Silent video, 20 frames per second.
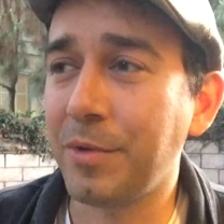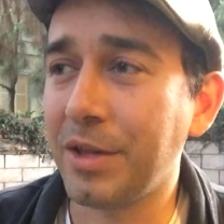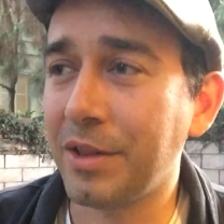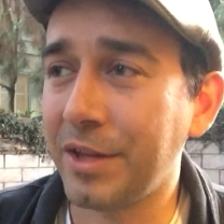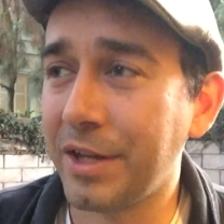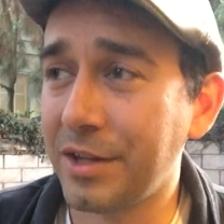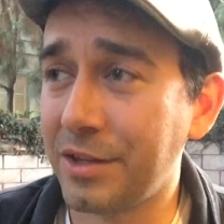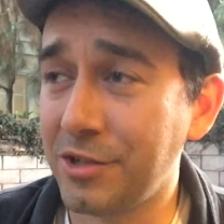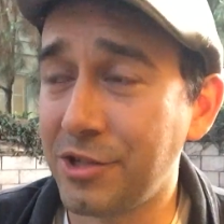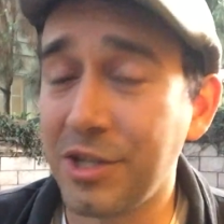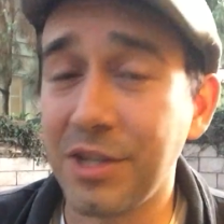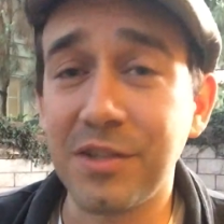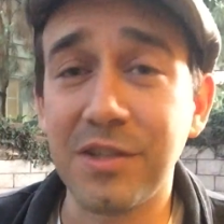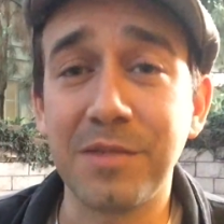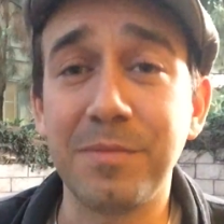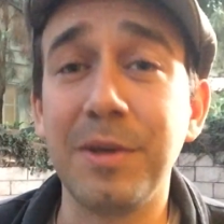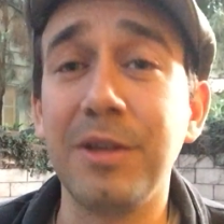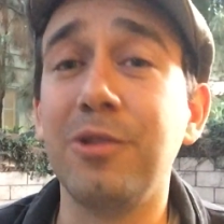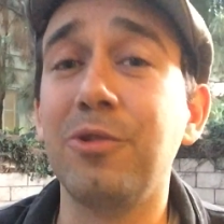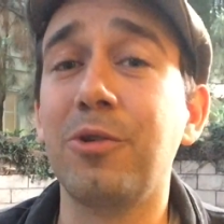and we let
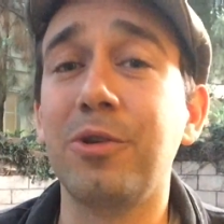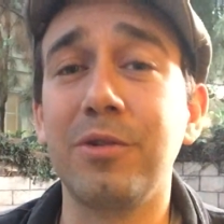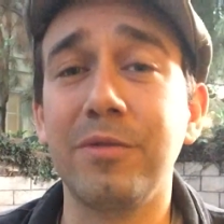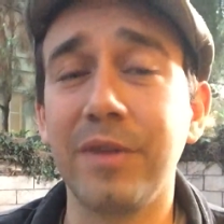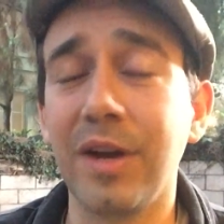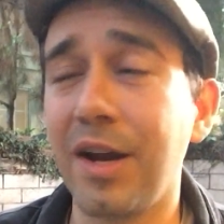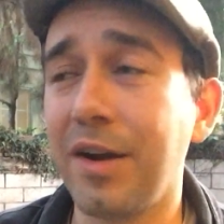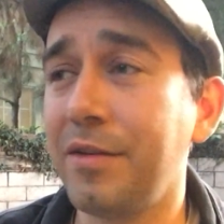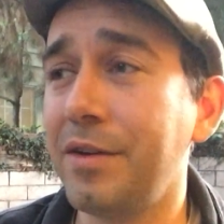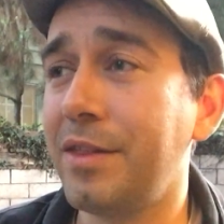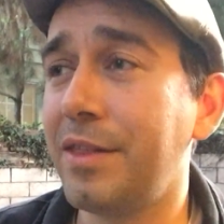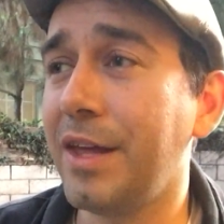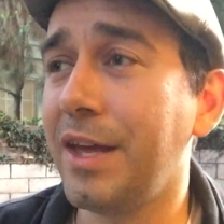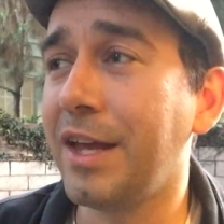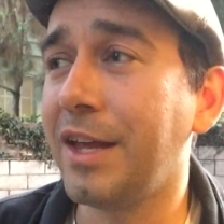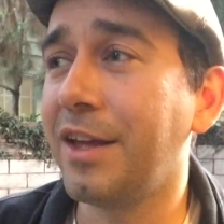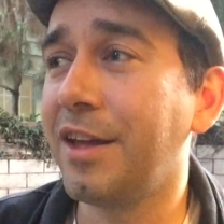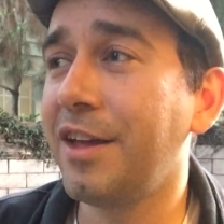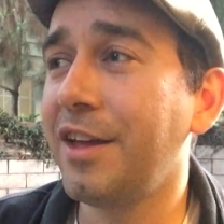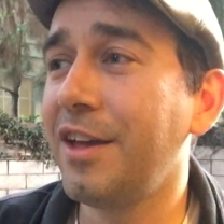Jesus be Lord over
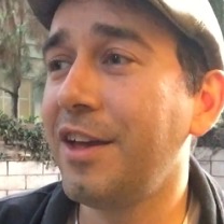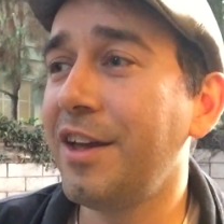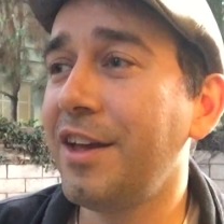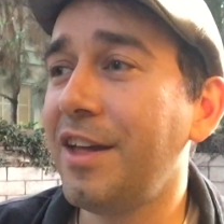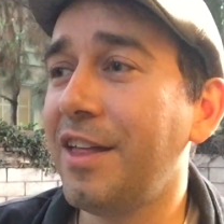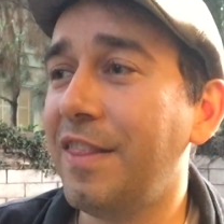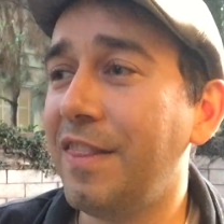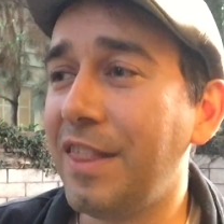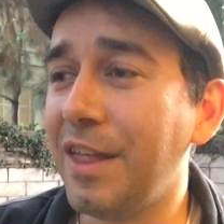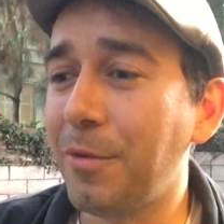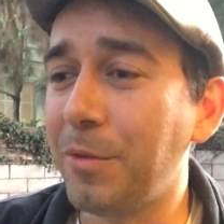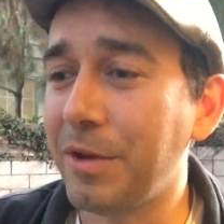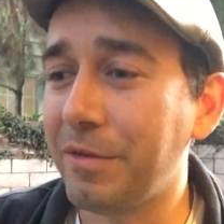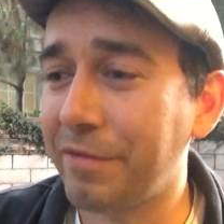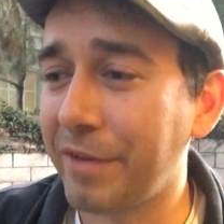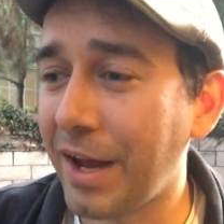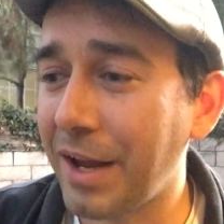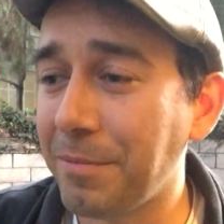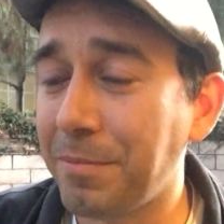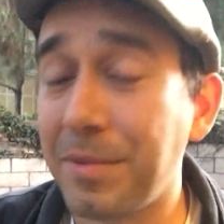everything, then we
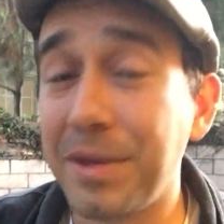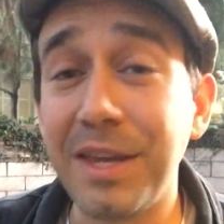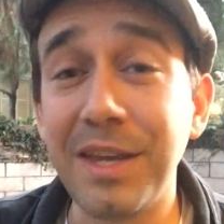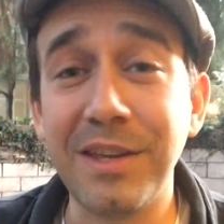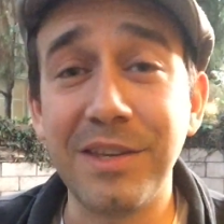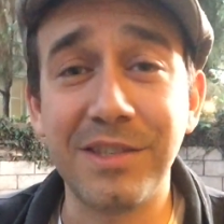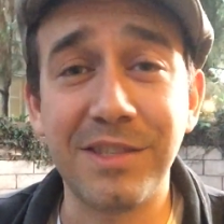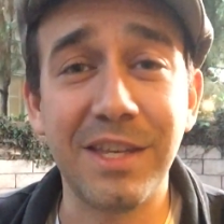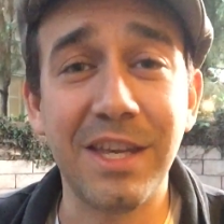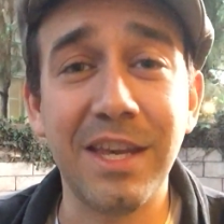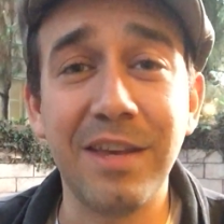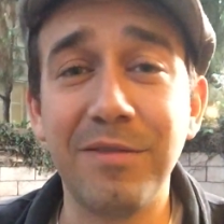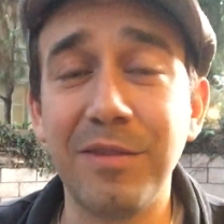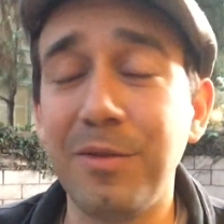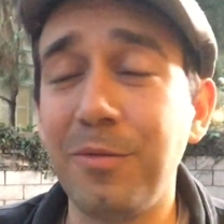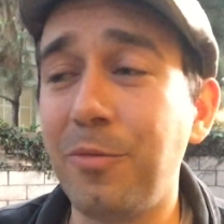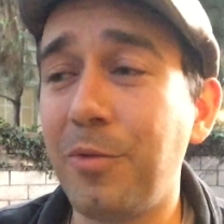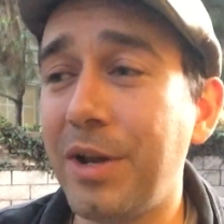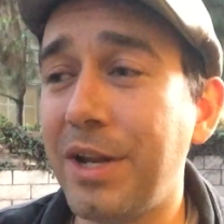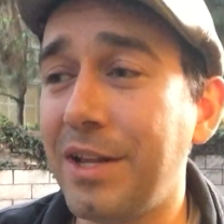find peace
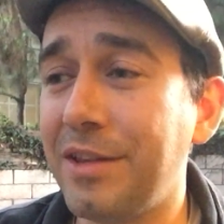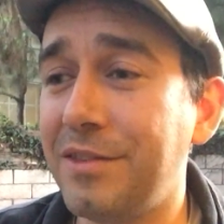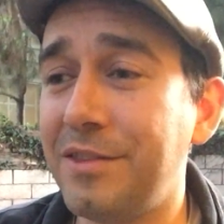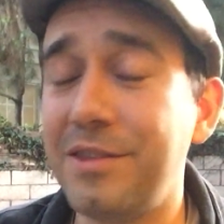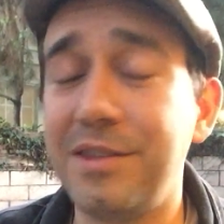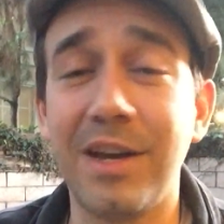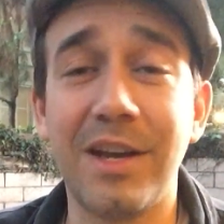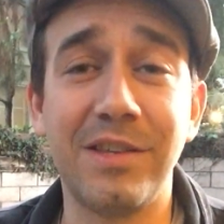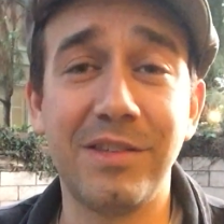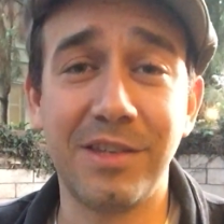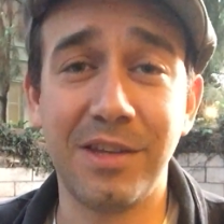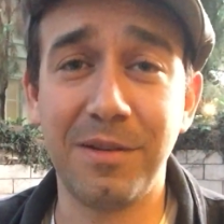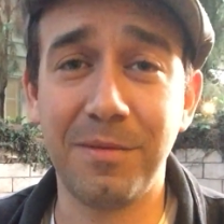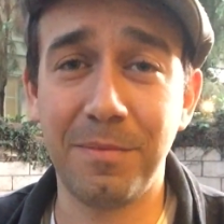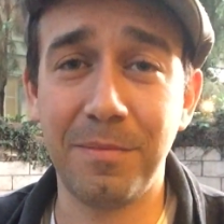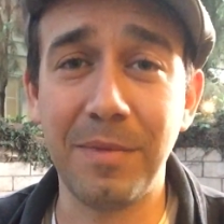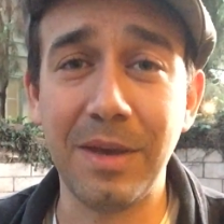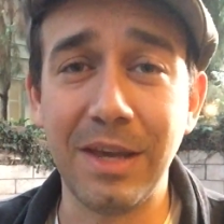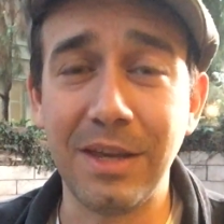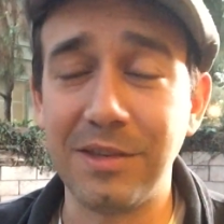even when it
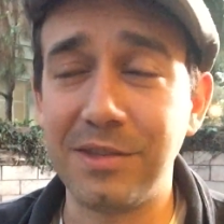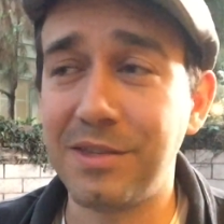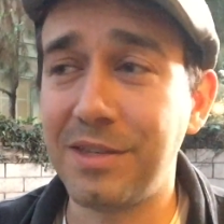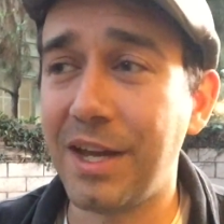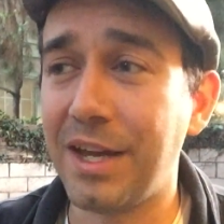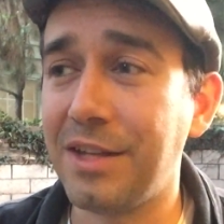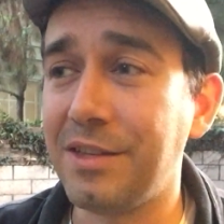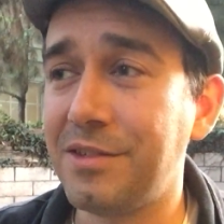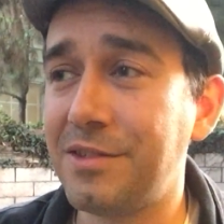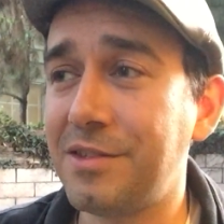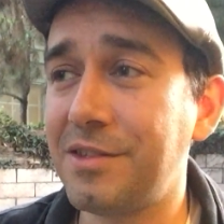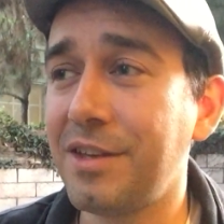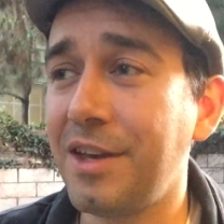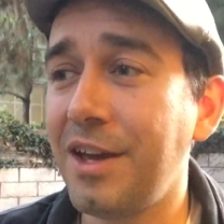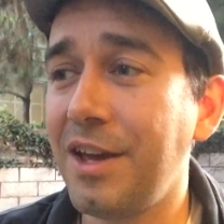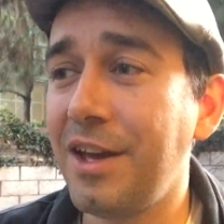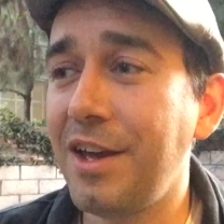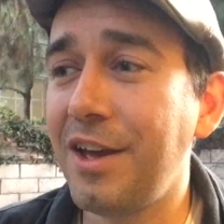doesn't make sense.